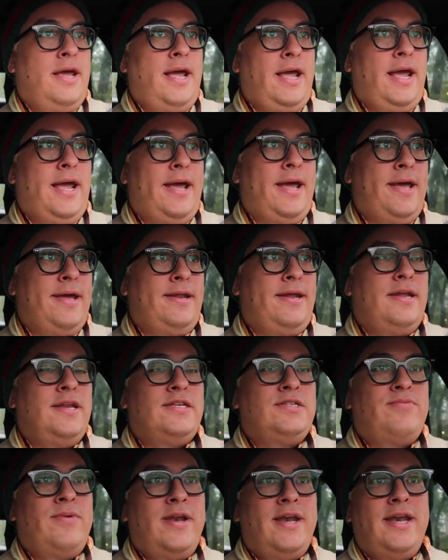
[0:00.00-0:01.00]
And it
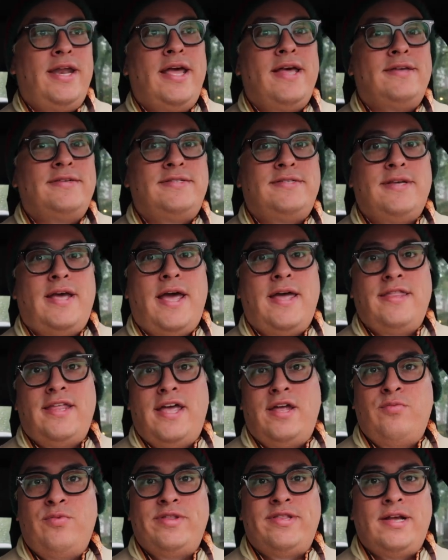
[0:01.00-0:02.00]
is what it is. And
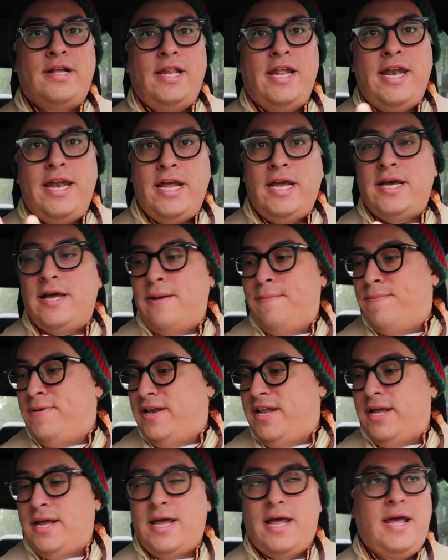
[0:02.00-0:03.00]
then with the cleaning
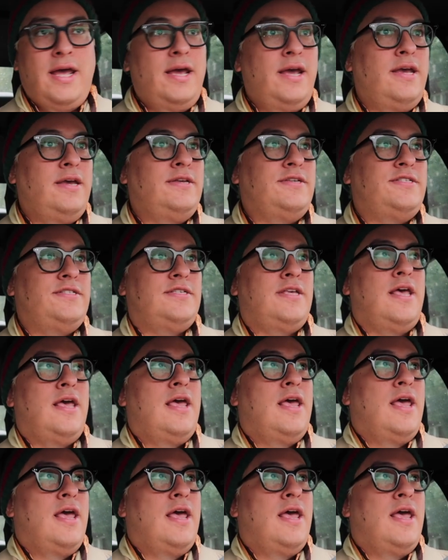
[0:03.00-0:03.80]
company guys,